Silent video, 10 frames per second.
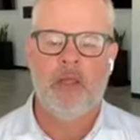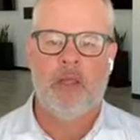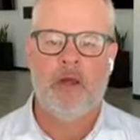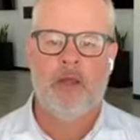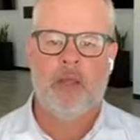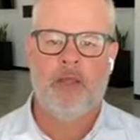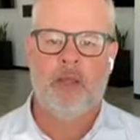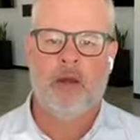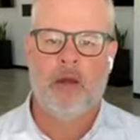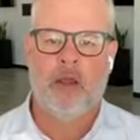on
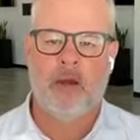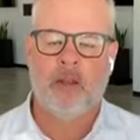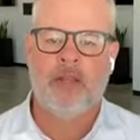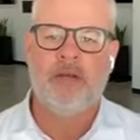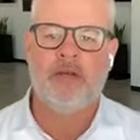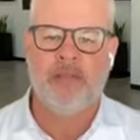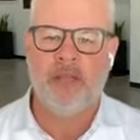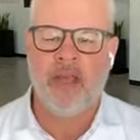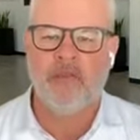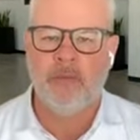our leaders in
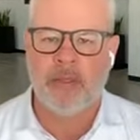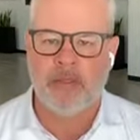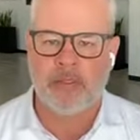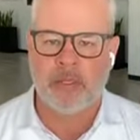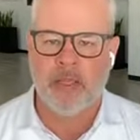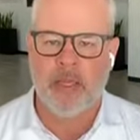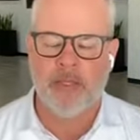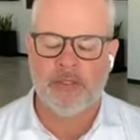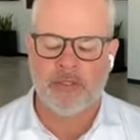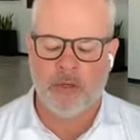government.
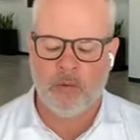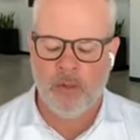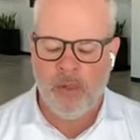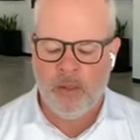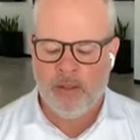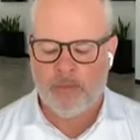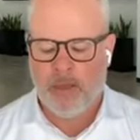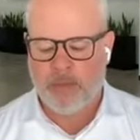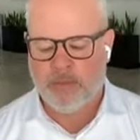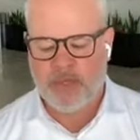And so the
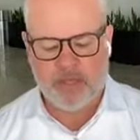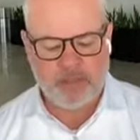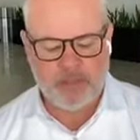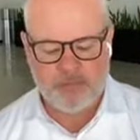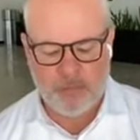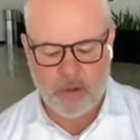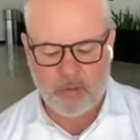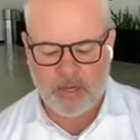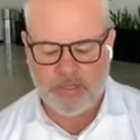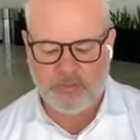Bible tells us, Paul
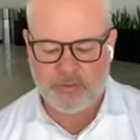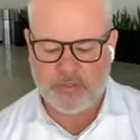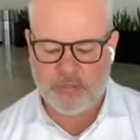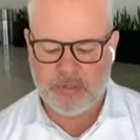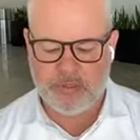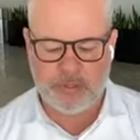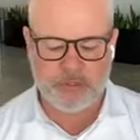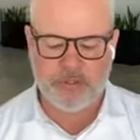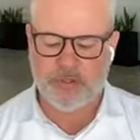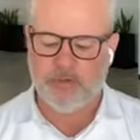writes in 1 Timothy chapter
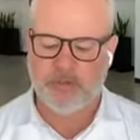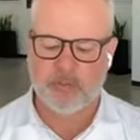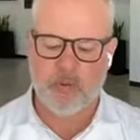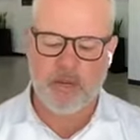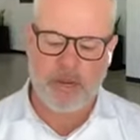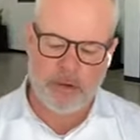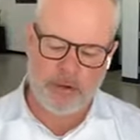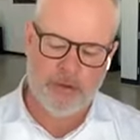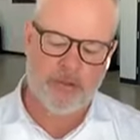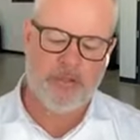2, verse 1, I
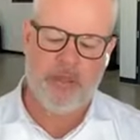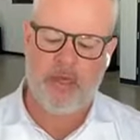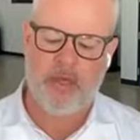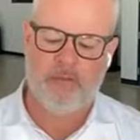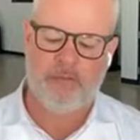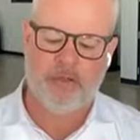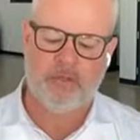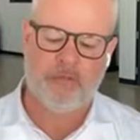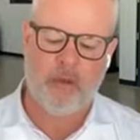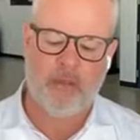urge then, first
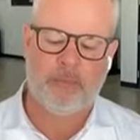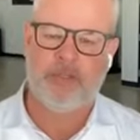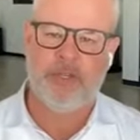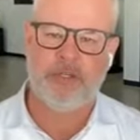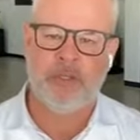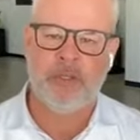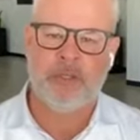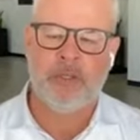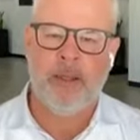of all, that petitions,